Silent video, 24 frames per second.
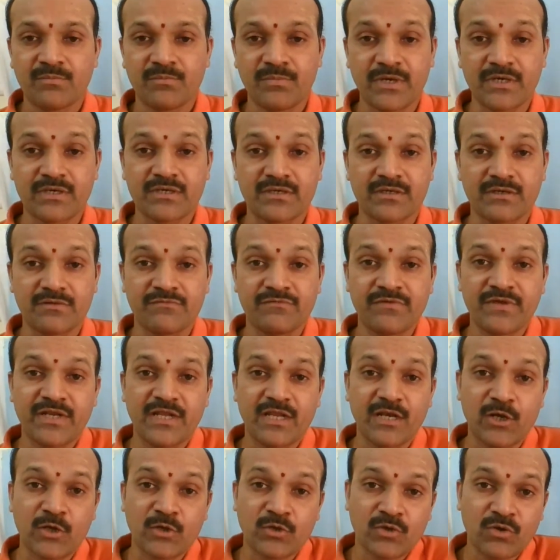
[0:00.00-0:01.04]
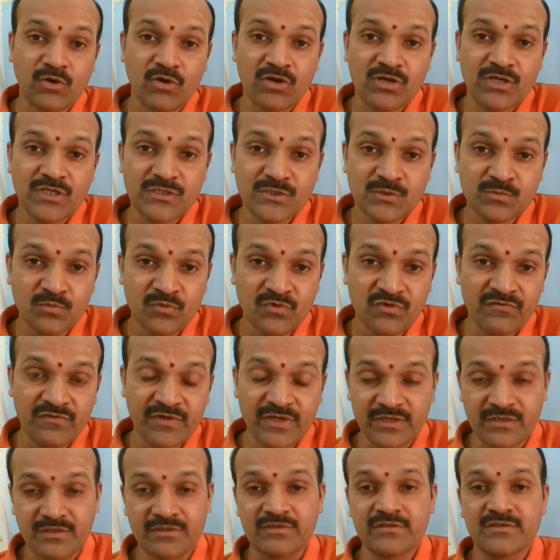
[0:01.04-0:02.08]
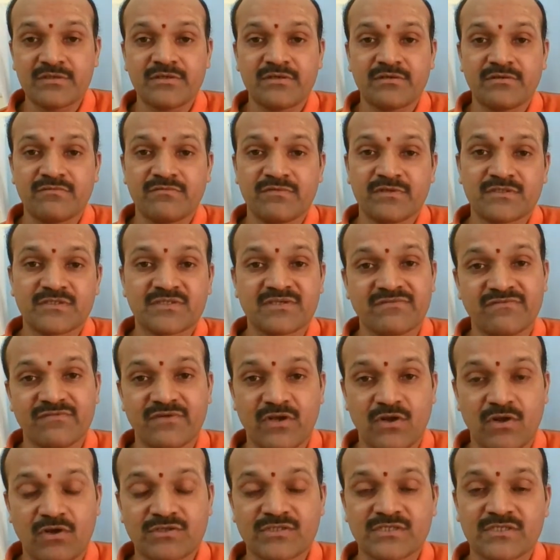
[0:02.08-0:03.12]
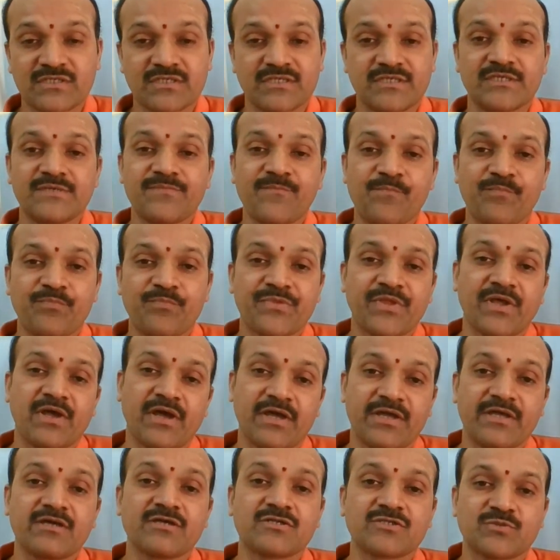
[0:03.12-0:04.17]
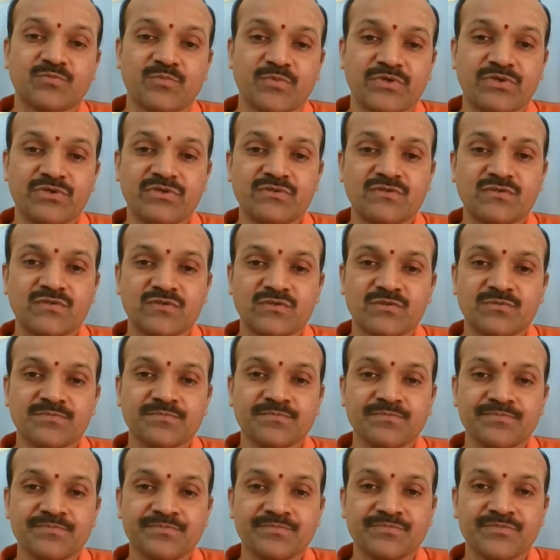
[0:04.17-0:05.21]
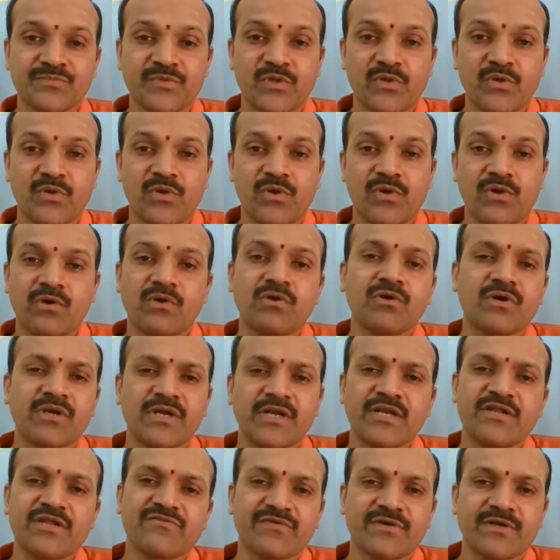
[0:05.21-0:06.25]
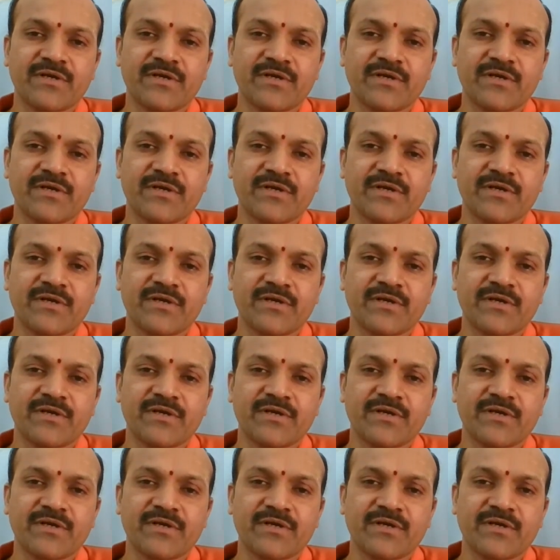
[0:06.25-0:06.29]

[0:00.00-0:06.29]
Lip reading: But when electron is moving with some velocity, higher speeds, or any